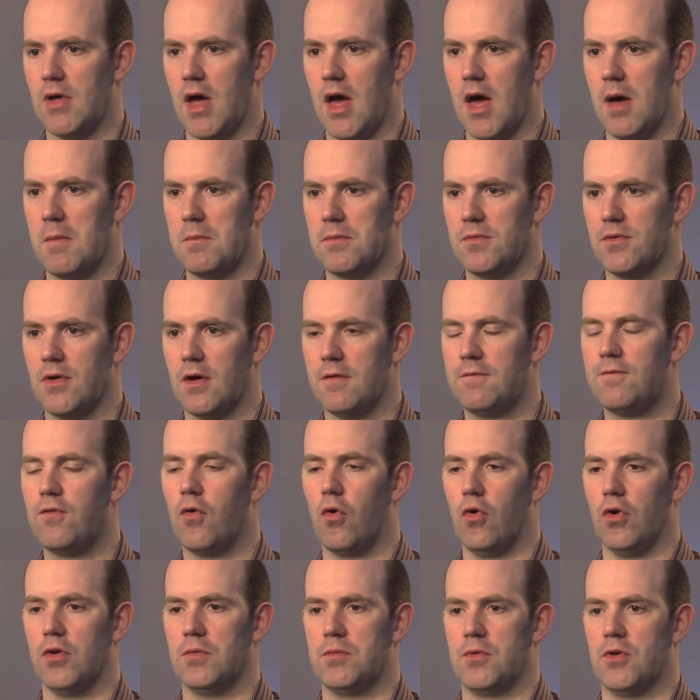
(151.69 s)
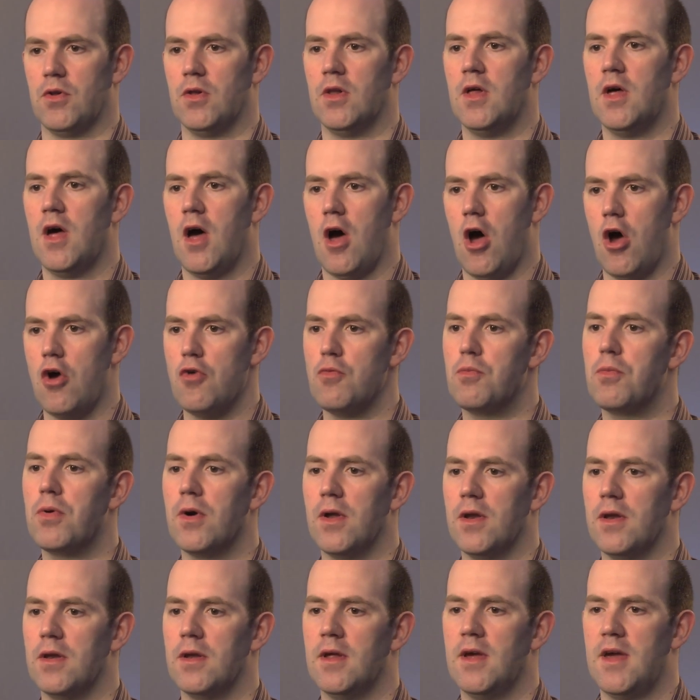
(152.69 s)
affordable,
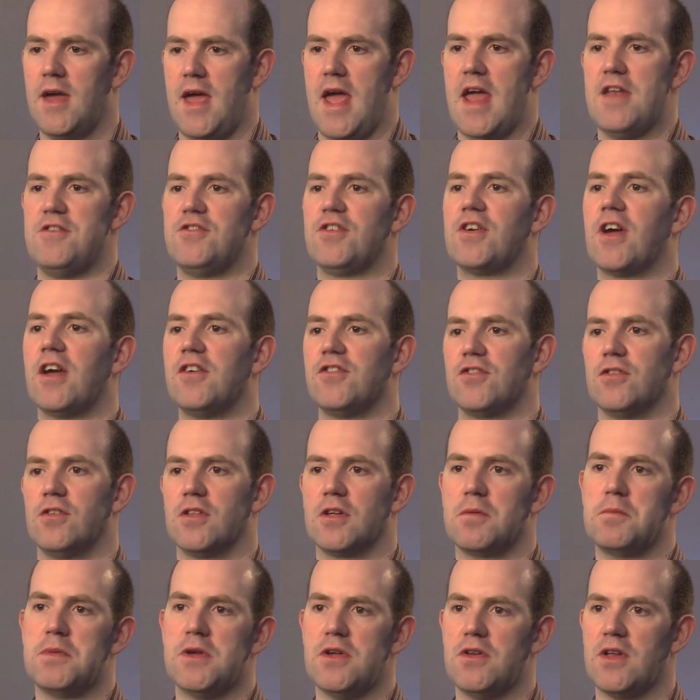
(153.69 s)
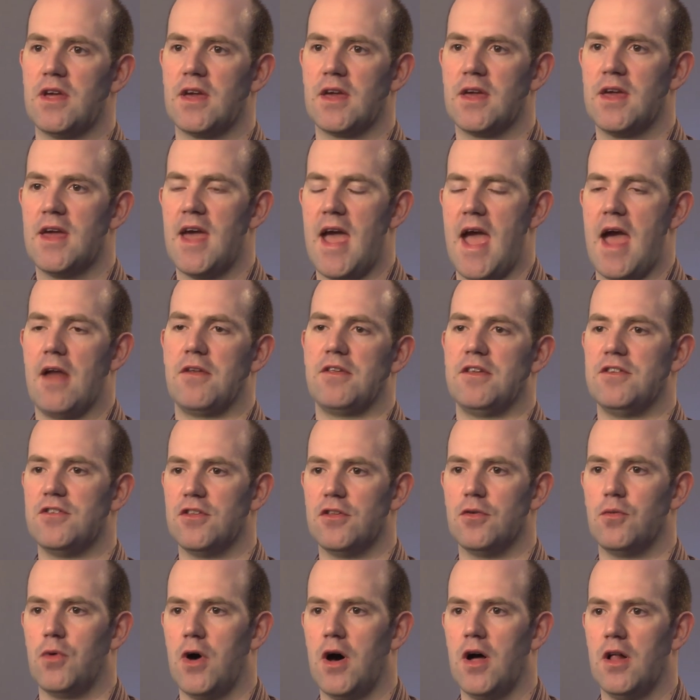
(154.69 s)
open, educational computing out
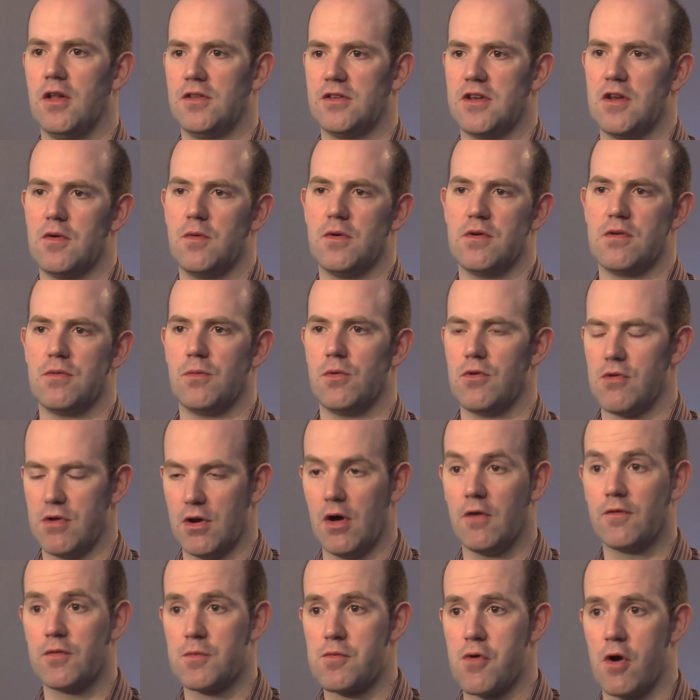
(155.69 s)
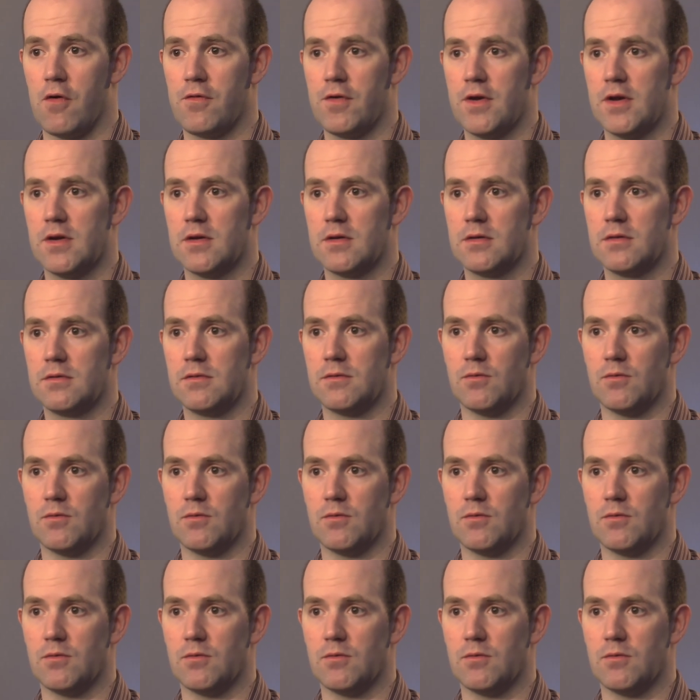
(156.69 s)
into the wild. We're a not-for-profit.